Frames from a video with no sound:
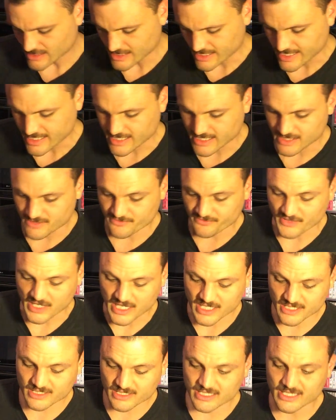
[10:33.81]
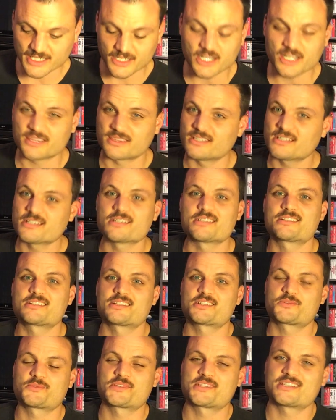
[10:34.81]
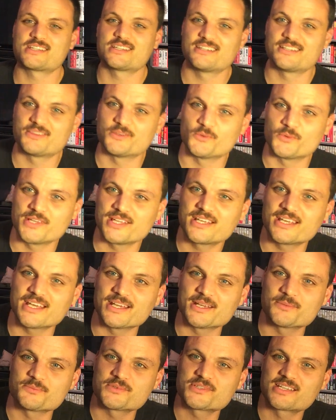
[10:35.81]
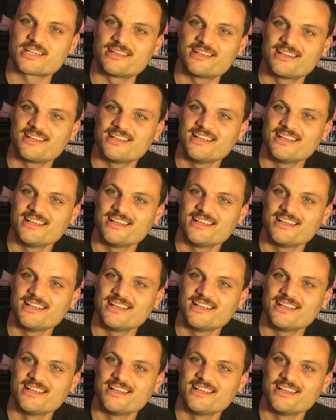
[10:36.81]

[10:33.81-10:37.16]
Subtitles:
And finally, I got this. This was sitting in the Wii games.